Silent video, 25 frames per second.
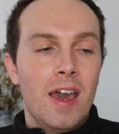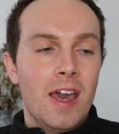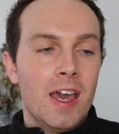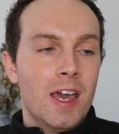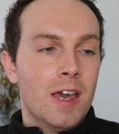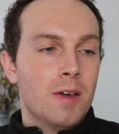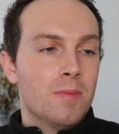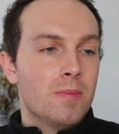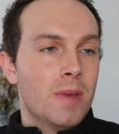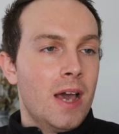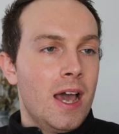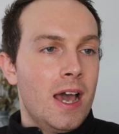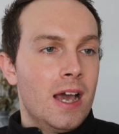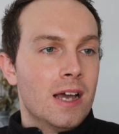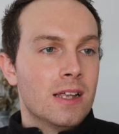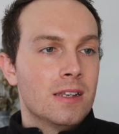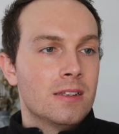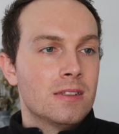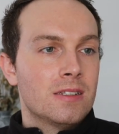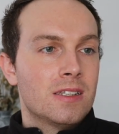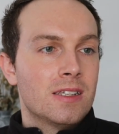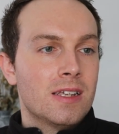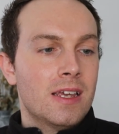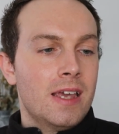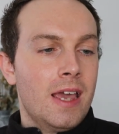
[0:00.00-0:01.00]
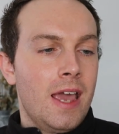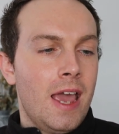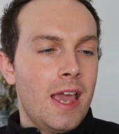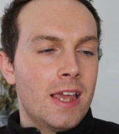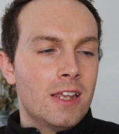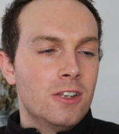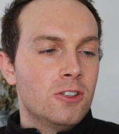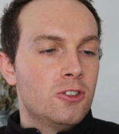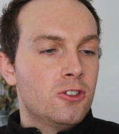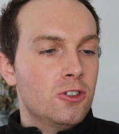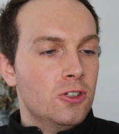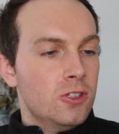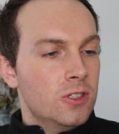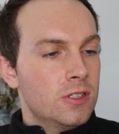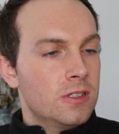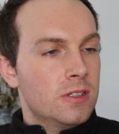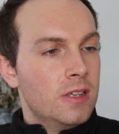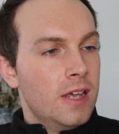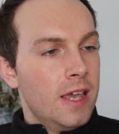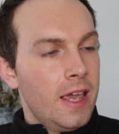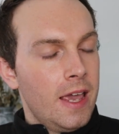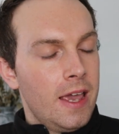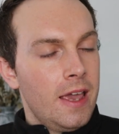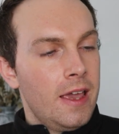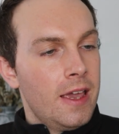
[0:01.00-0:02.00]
um, and it just